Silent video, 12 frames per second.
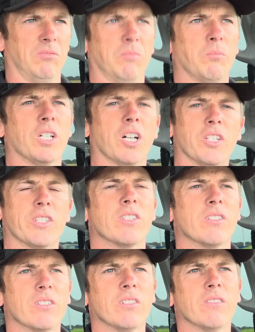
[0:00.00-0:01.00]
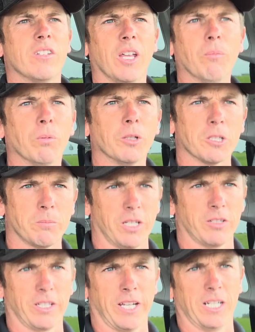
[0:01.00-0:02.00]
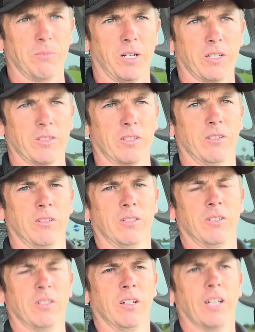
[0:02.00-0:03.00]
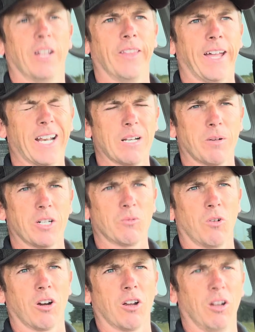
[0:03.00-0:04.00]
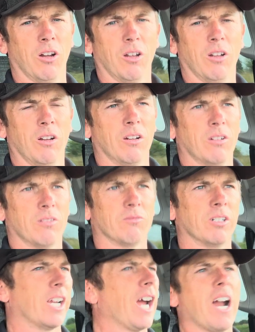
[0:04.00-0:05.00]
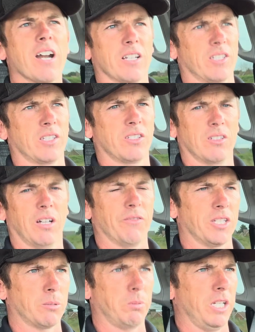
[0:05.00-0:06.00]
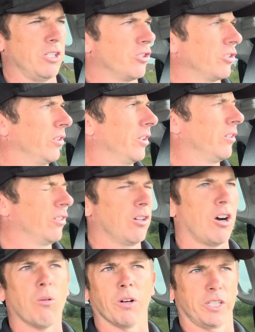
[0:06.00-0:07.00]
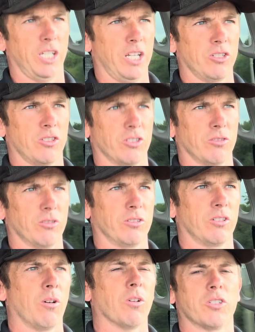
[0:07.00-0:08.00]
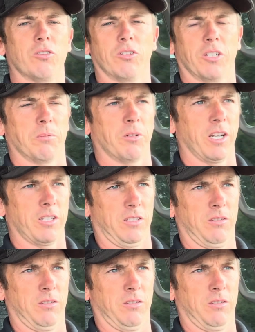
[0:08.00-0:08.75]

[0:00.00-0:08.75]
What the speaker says: Because the input is made on the handlebars. And the handlebars work regardless of the speed you're doing, or what the engine is doing, or what you're doing on the brakes.